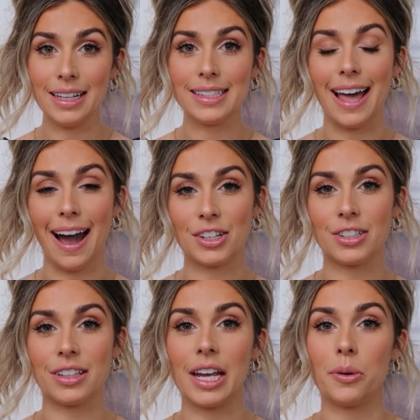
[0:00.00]
It's
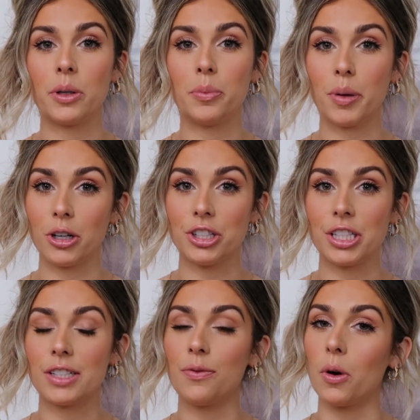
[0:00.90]
actually a
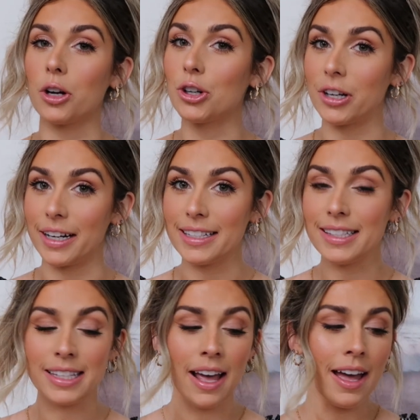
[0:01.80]
repurchase for Chris.